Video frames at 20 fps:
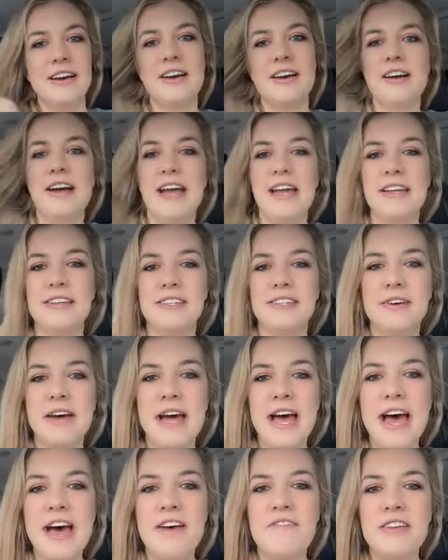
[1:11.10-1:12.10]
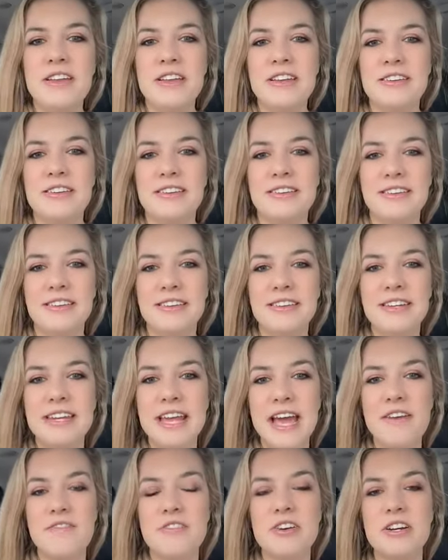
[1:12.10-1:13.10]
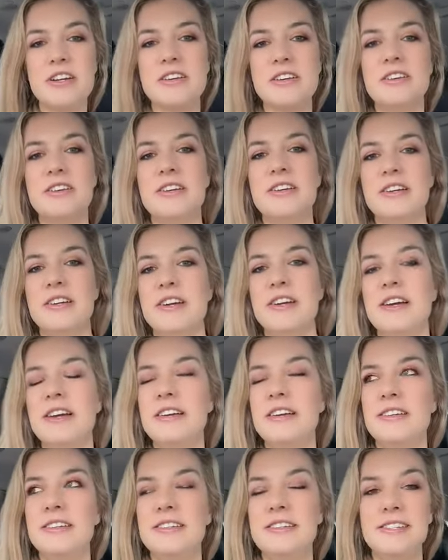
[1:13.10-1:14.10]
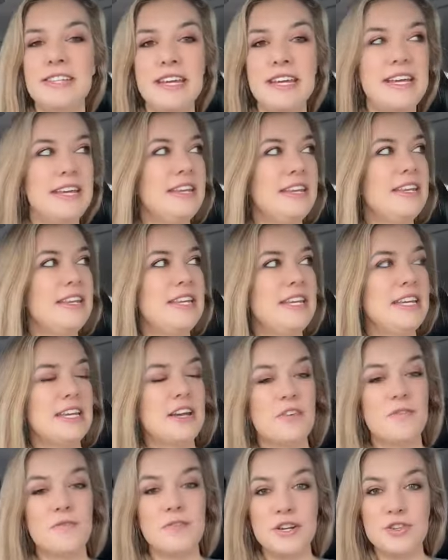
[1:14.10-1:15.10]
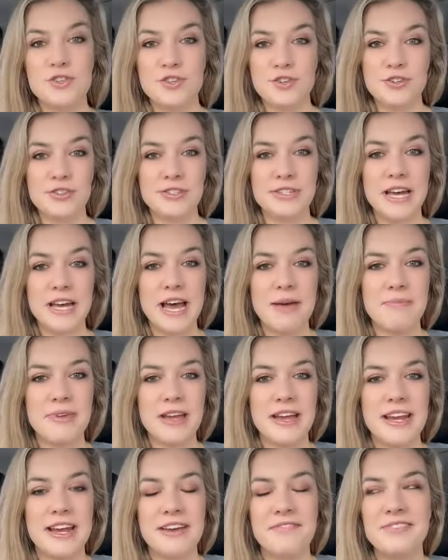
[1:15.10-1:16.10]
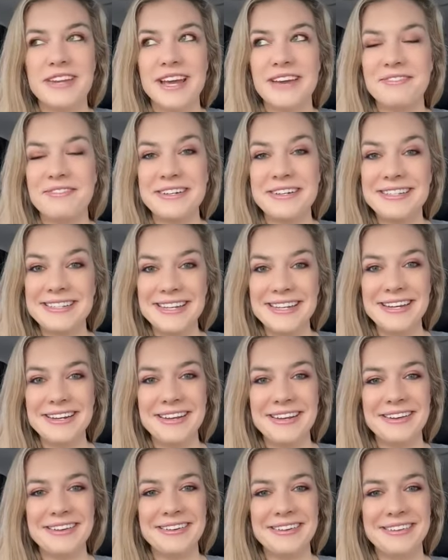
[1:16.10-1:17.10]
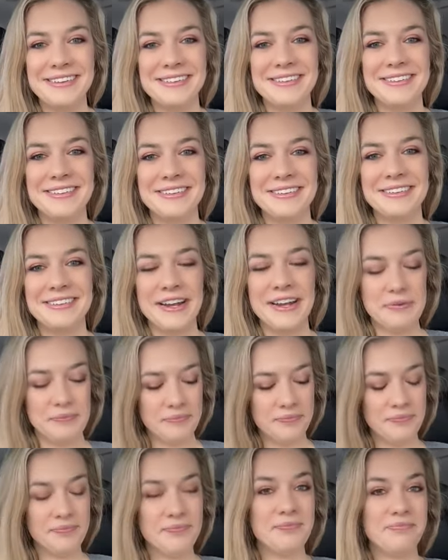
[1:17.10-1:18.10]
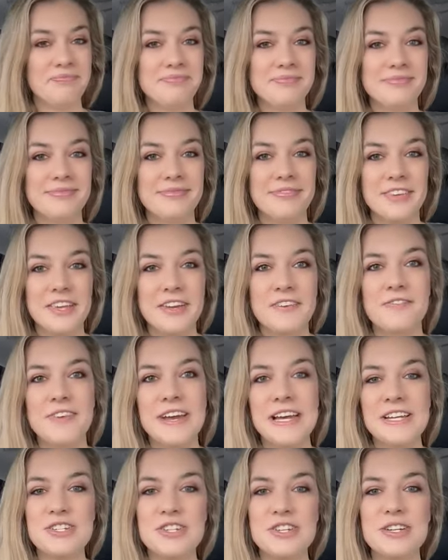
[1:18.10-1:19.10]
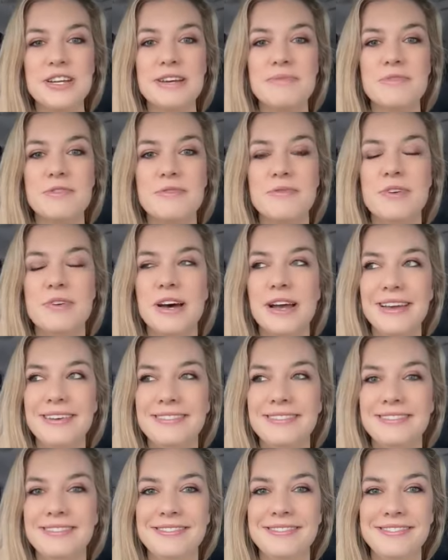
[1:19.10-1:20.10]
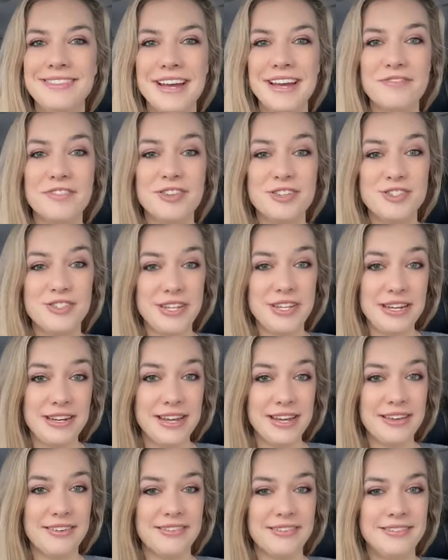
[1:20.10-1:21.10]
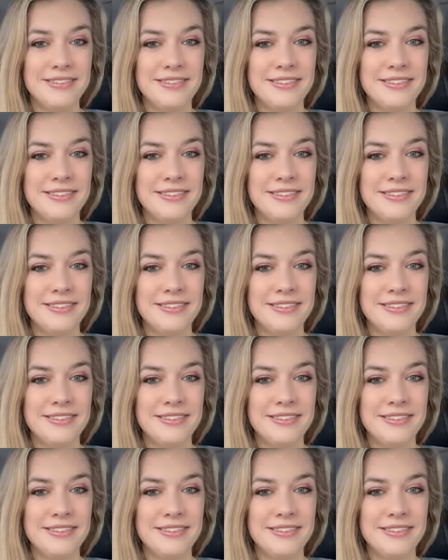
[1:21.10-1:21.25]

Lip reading: All right. So I've never seen the original Top Gun. I've never seen it. All right. Confession number one. Never seen it.